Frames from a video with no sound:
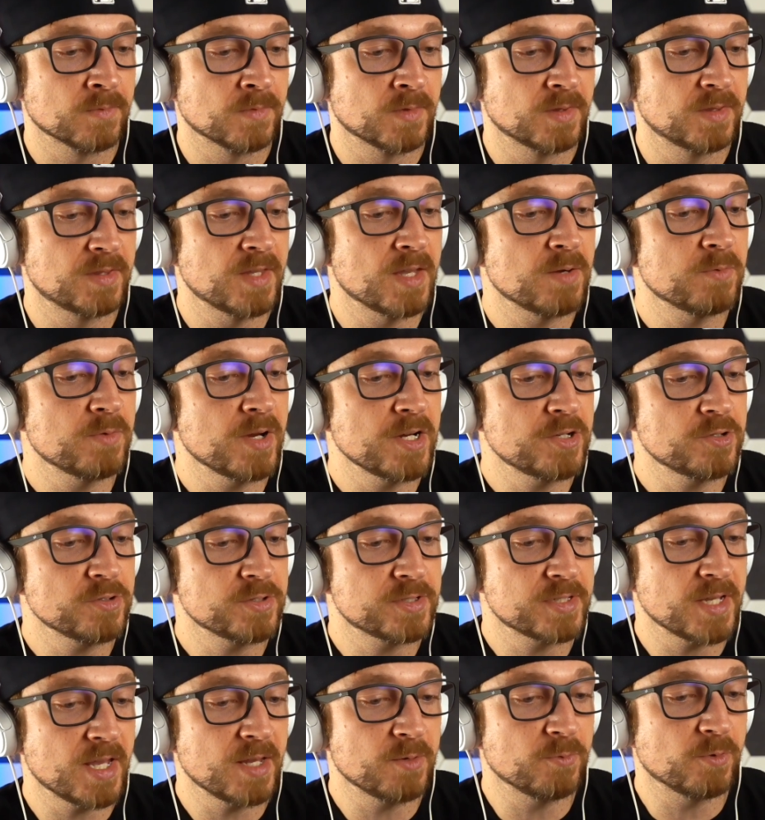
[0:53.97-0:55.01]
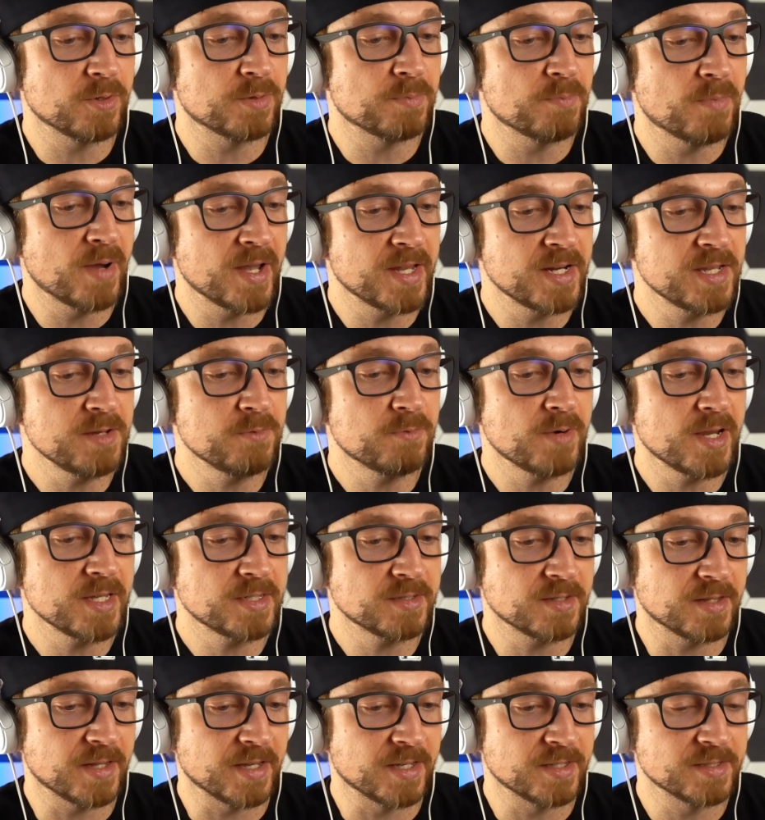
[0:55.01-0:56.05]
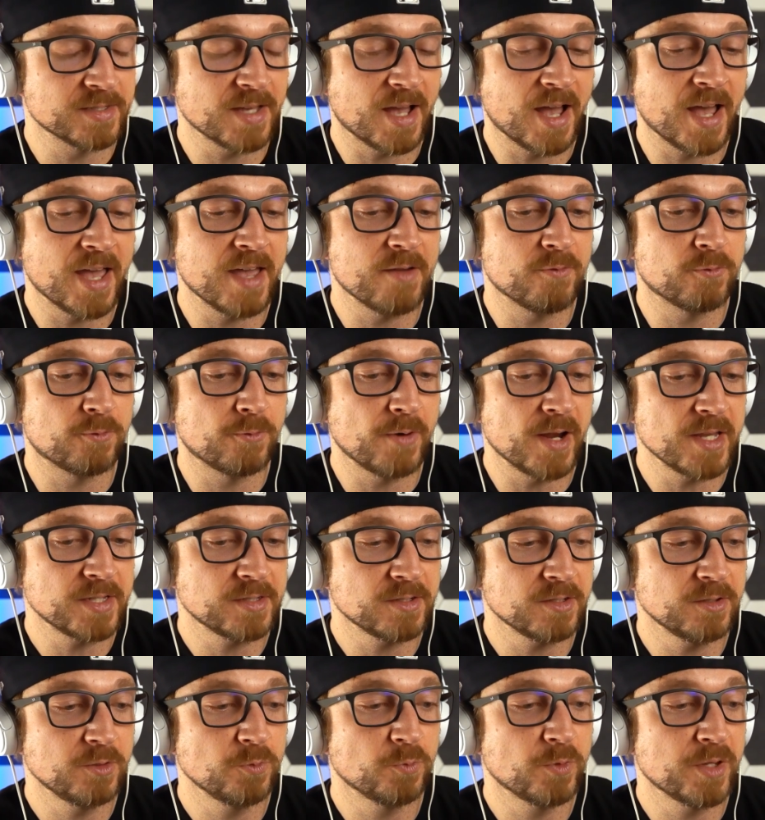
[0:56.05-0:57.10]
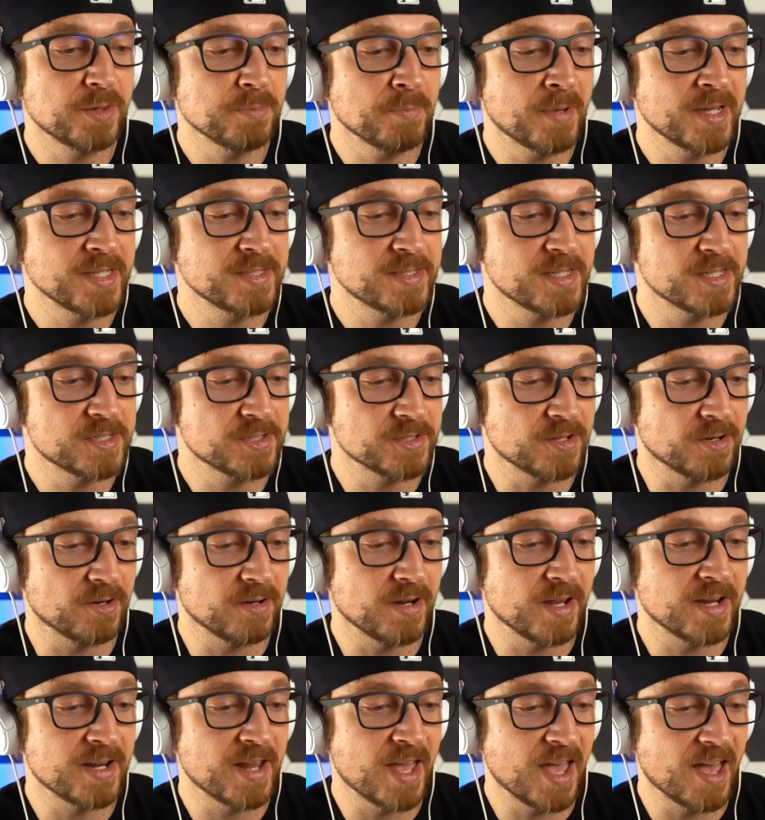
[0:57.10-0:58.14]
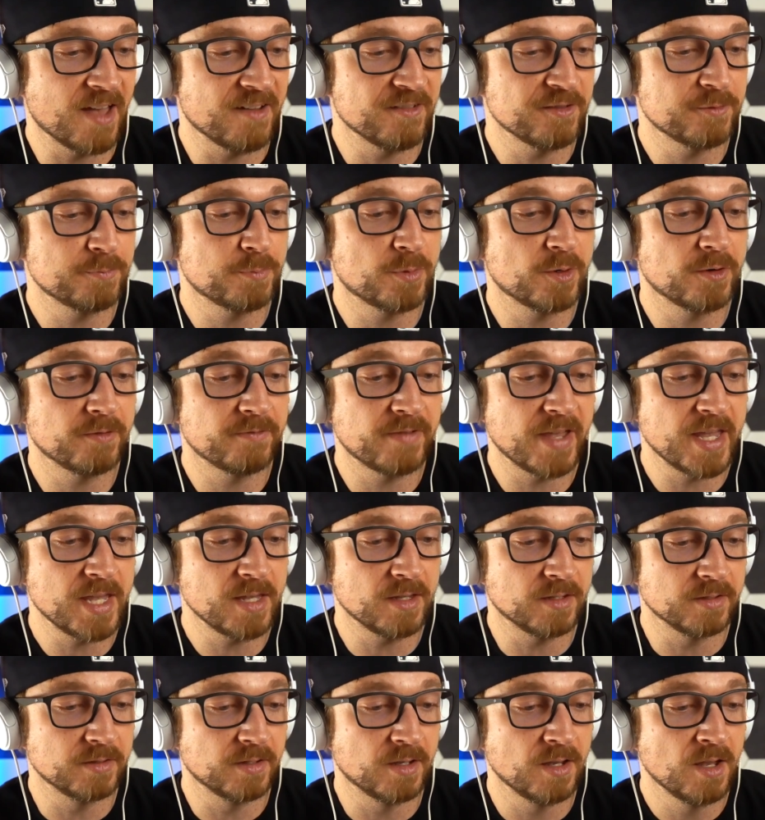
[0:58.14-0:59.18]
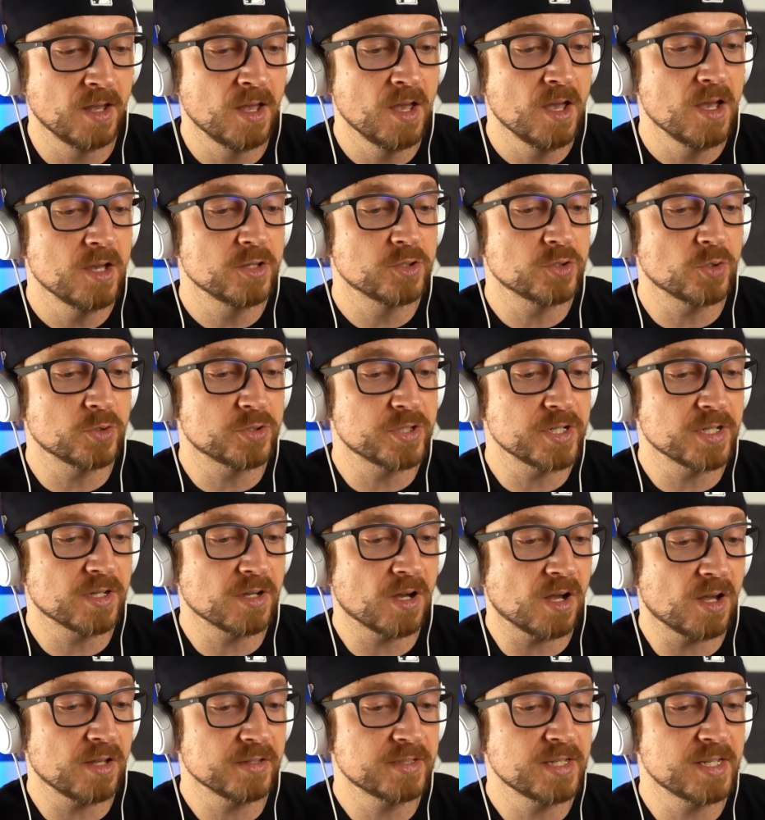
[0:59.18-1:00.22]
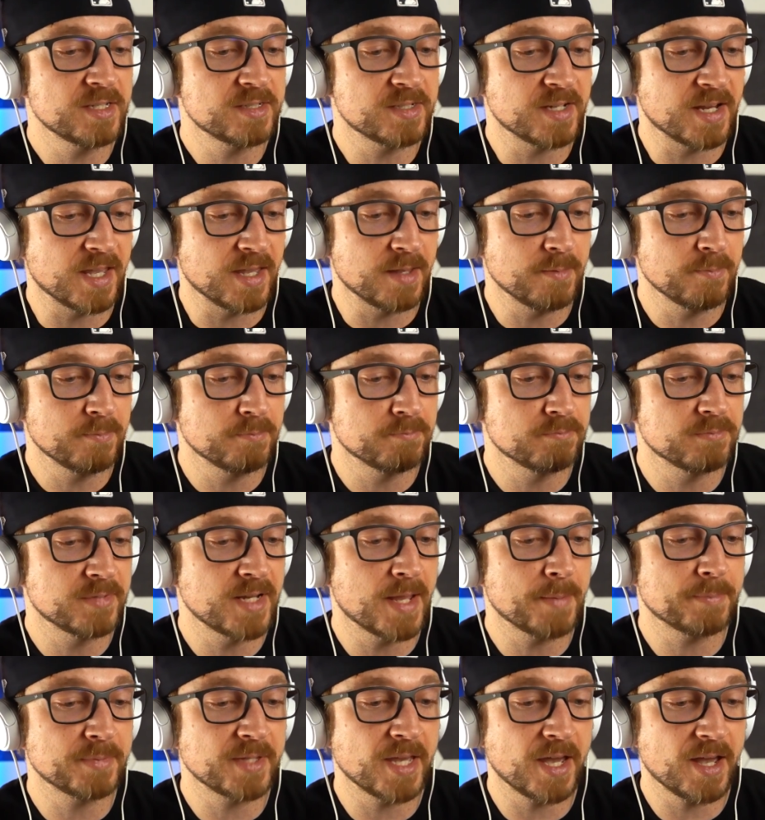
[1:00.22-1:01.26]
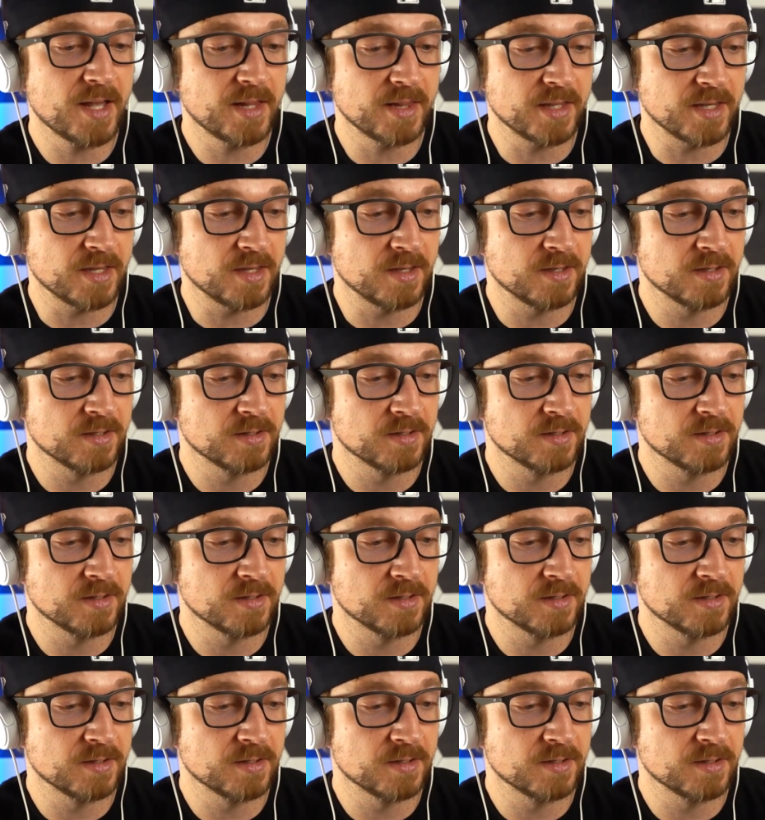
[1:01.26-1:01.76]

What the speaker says: Then Rachel said, "With mighty wrestlings I have wrestled with my sister and have prevailed." So she called his name Naphtali.